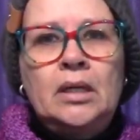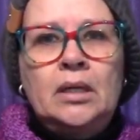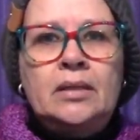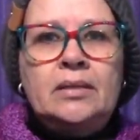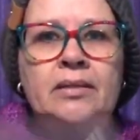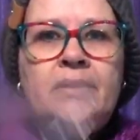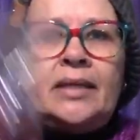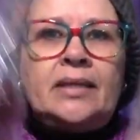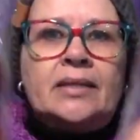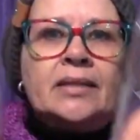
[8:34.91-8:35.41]

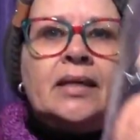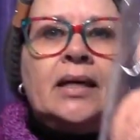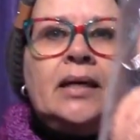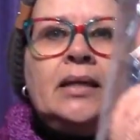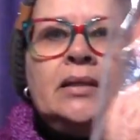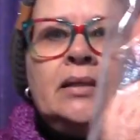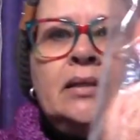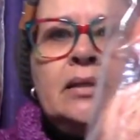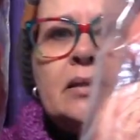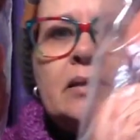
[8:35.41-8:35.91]
Six
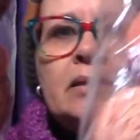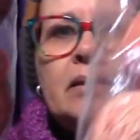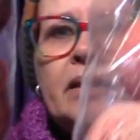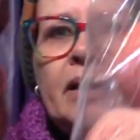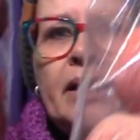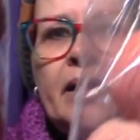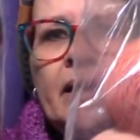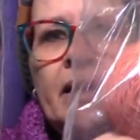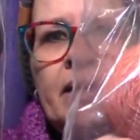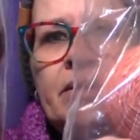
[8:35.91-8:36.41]
colors.
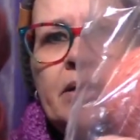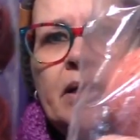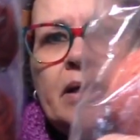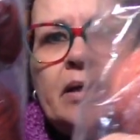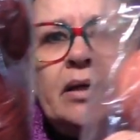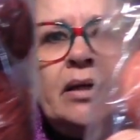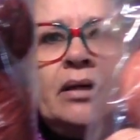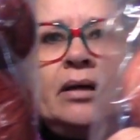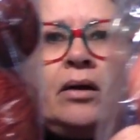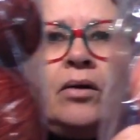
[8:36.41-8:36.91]
They go
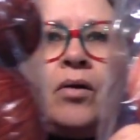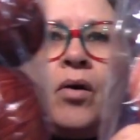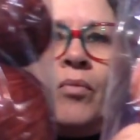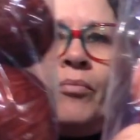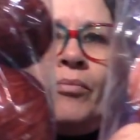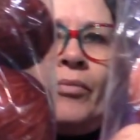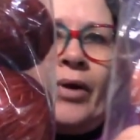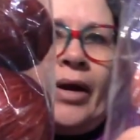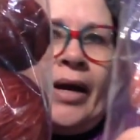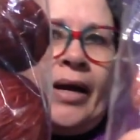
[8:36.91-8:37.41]
down in an
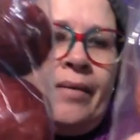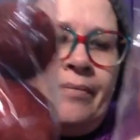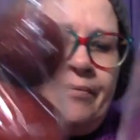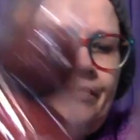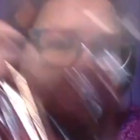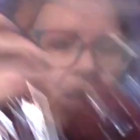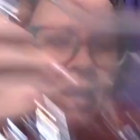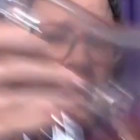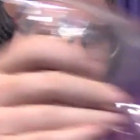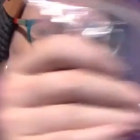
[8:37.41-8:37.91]
ombre,
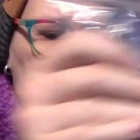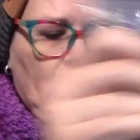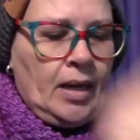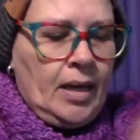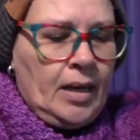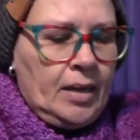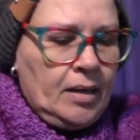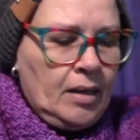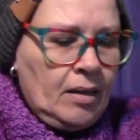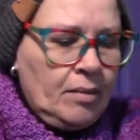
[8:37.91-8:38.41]

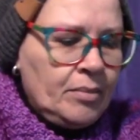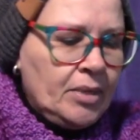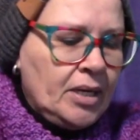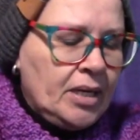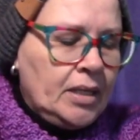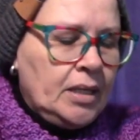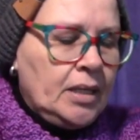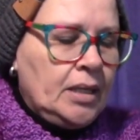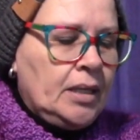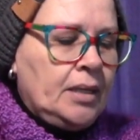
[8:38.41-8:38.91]
and I'm
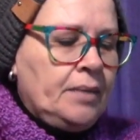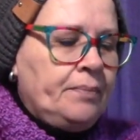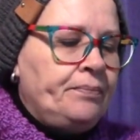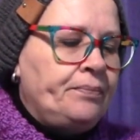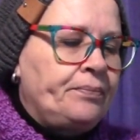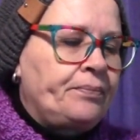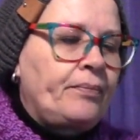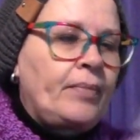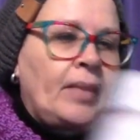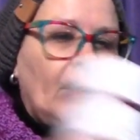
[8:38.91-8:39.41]
gonna
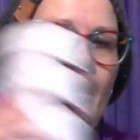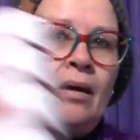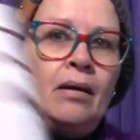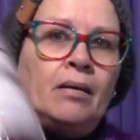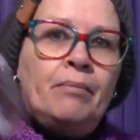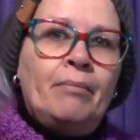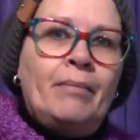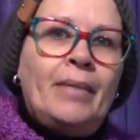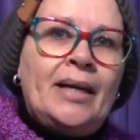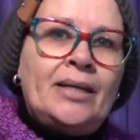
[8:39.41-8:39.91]

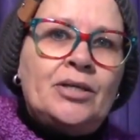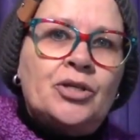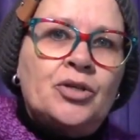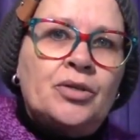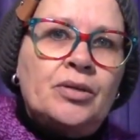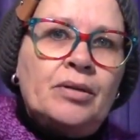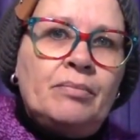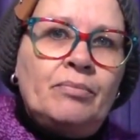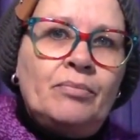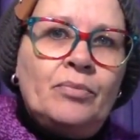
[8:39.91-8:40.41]
match
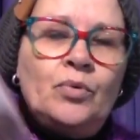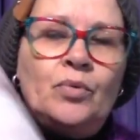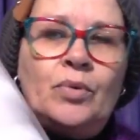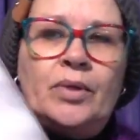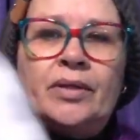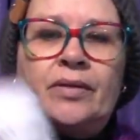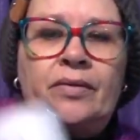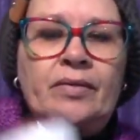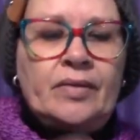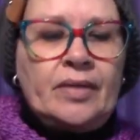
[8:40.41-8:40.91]
them
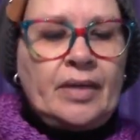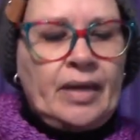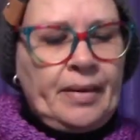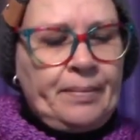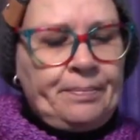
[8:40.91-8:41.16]
with